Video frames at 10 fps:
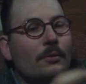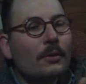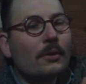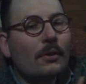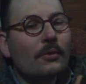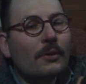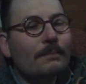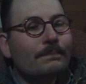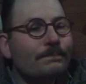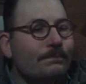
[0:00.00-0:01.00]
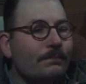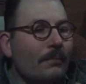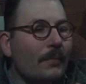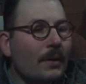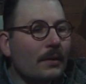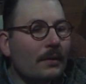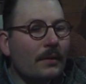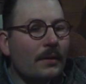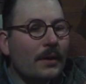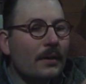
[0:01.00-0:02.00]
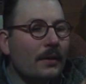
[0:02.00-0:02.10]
I got it, and